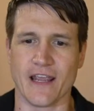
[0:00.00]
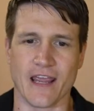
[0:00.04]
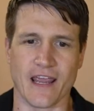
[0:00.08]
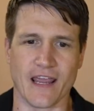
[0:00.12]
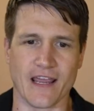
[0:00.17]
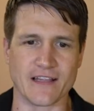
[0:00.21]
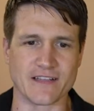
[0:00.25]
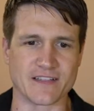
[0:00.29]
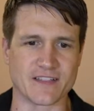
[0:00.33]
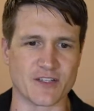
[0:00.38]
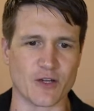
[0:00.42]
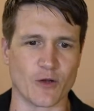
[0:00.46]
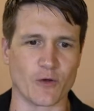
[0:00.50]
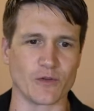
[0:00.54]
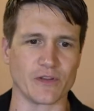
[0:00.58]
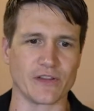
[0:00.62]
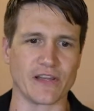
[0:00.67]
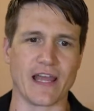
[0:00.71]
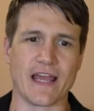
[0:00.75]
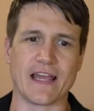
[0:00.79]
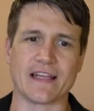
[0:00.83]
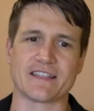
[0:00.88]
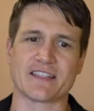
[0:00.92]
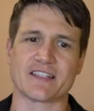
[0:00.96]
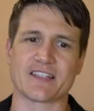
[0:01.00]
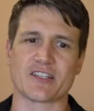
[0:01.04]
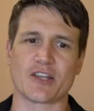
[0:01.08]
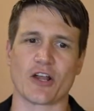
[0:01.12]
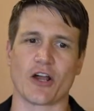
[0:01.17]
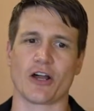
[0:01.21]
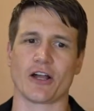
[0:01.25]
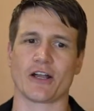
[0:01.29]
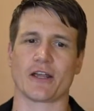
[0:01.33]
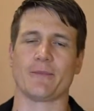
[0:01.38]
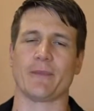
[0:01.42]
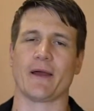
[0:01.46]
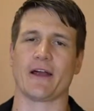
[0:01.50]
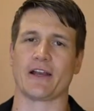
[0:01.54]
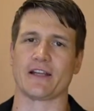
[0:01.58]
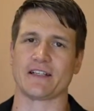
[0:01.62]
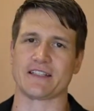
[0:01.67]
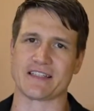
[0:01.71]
And so let's talk about it.